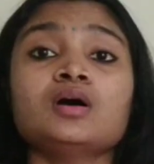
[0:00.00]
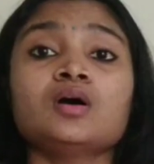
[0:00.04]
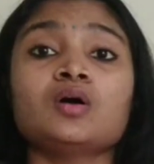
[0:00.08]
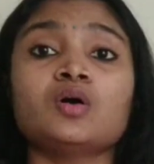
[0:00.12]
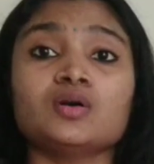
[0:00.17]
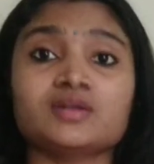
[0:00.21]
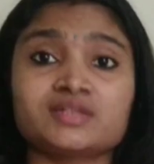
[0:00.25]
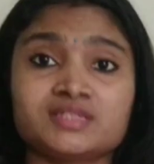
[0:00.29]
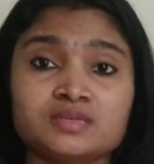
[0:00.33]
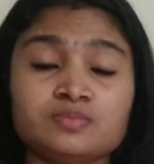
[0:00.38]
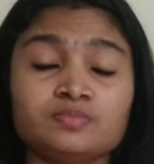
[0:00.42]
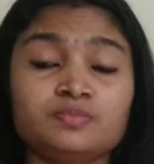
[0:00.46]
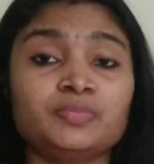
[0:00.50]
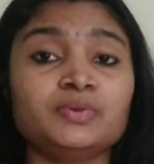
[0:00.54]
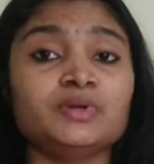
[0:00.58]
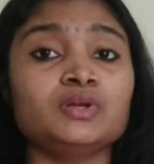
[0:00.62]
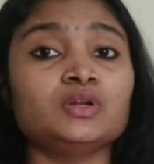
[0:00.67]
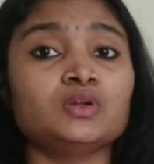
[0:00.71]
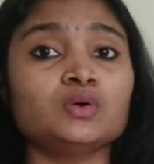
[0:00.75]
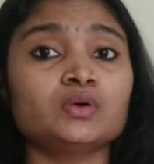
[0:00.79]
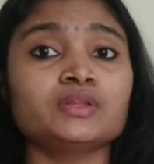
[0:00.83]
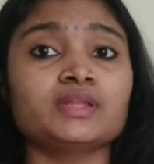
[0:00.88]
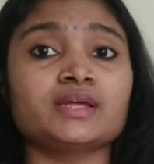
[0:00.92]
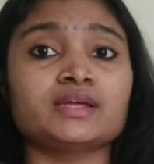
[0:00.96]
or simple
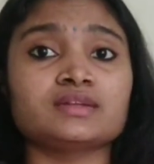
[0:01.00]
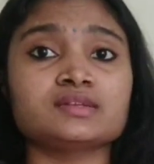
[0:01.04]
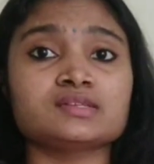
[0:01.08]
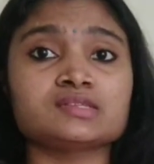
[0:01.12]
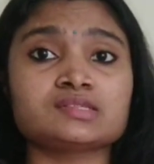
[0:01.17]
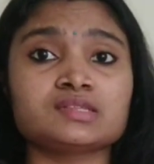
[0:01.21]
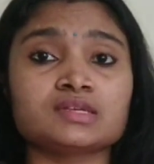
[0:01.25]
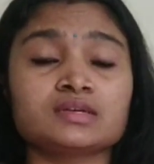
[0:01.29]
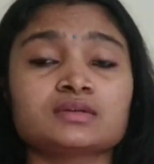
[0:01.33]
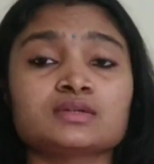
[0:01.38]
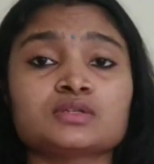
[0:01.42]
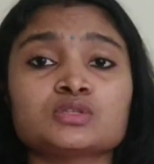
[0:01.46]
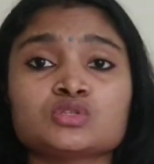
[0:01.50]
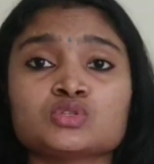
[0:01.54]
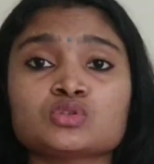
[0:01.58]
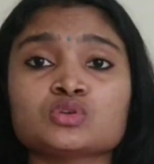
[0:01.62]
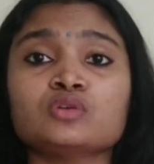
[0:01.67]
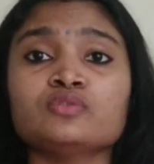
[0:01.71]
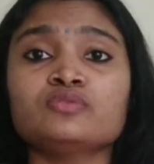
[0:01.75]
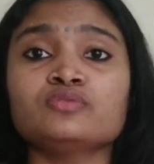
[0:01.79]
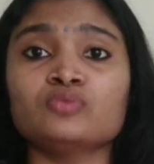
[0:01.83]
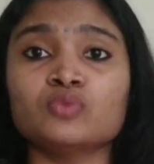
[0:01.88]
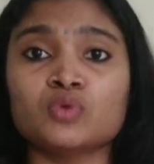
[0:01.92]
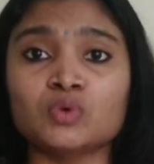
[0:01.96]
law, that is the
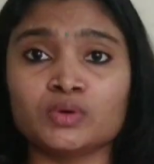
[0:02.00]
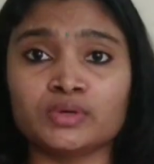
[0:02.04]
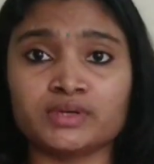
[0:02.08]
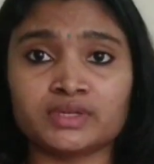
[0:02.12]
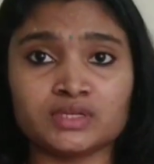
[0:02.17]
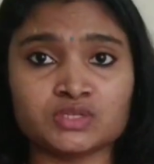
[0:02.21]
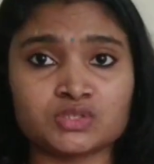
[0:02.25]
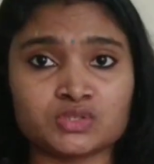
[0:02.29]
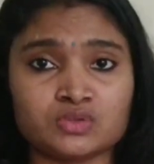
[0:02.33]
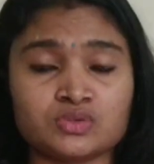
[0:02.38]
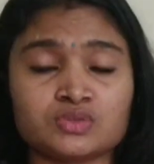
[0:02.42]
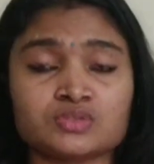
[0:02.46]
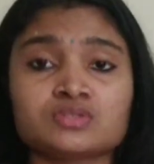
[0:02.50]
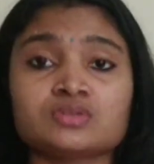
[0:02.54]
Kirchhoff voltage law.